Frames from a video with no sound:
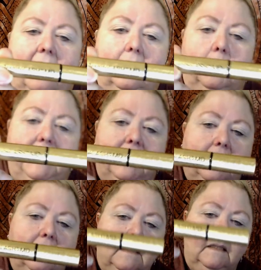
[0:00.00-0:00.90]
Let me get
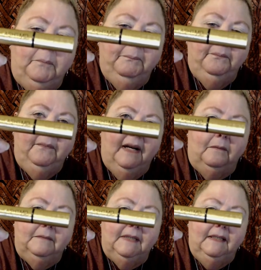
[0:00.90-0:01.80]
this in the, there
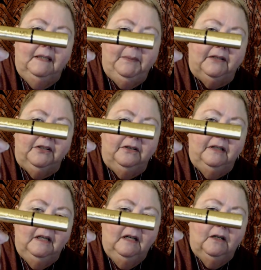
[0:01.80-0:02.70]
in the picture.
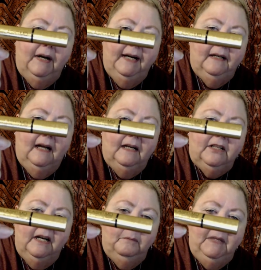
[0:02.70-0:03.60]
Grande Lash
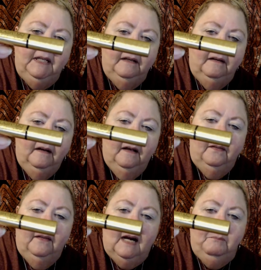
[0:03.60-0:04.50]
MD
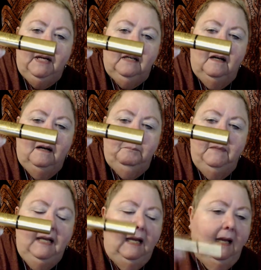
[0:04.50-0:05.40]
that I picked up
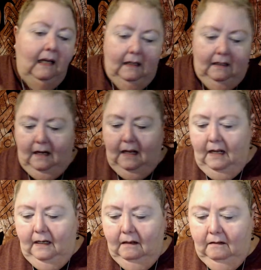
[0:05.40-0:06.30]
in
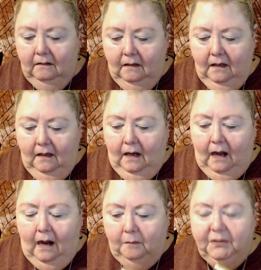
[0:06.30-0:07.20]
a
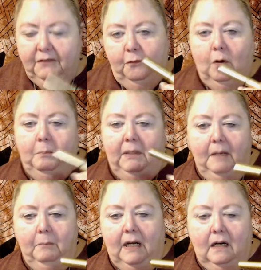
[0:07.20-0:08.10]
um, Sephora Play
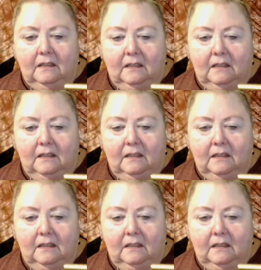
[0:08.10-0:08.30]
box